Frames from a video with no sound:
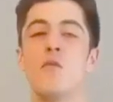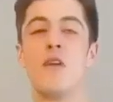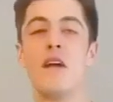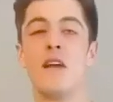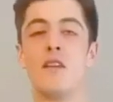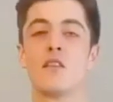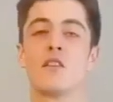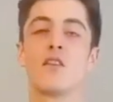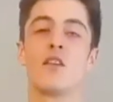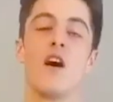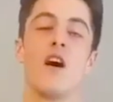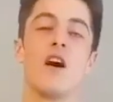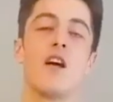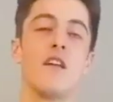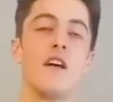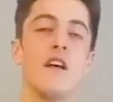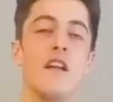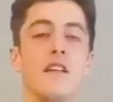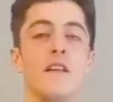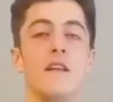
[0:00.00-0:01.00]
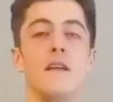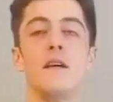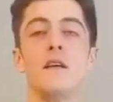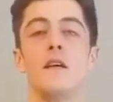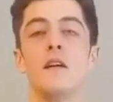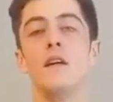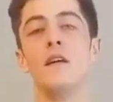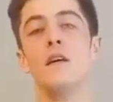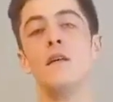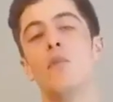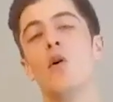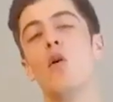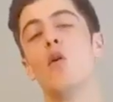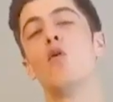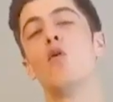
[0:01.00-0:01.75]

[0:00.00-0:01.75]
around the garden. But